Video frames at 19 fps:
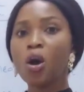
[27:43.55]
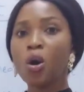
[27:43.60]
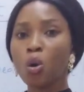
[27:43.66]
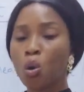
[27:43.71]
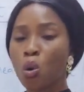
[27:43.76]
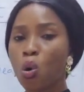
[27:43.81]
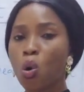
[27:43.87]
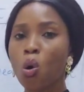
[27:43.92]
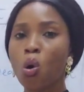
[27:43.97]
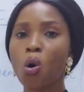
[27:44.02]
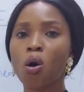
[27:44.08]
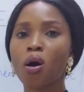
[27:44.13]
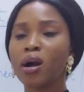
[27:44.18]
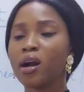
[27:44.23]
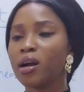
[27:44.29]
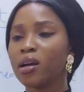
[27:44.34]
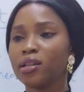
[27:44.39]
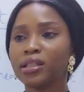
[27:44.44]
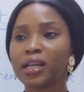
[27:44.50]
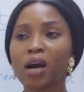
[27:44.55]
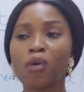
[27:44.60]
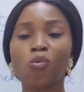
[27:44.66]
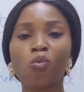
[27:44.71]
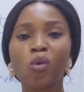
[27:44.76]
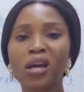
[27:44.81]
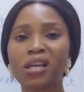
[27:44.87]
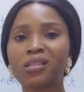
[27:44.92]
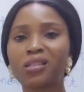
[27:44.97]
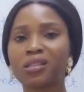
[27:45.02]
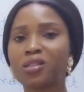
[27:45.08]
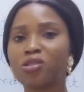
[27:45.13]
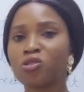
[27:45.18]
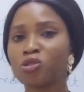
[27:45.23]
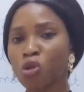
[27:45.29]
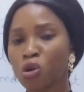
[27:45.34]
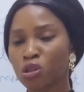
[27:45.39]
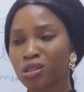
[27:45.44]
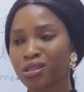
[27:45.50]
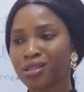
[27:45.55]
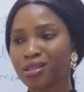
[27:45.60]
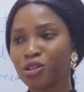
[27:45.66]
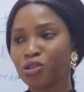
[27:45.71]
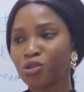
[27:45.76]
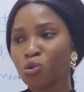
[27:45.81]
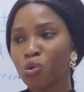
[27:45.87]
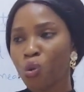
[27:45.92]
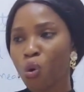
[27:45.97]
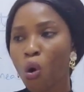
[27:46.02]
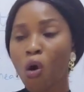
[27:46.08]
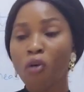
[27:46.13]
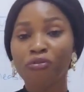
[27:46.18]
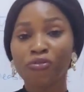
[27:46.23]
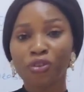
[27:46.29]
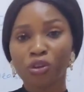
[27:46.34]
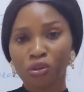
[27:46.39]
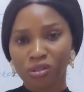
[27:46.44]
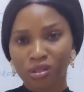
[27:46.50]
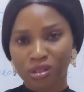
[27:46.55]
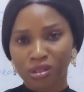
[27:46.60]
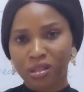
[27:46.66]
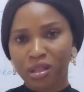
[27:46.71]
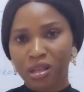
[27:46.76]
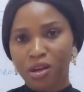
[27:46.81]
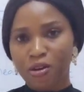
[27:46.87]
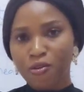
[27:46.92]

or their waist is not, you know, obvious.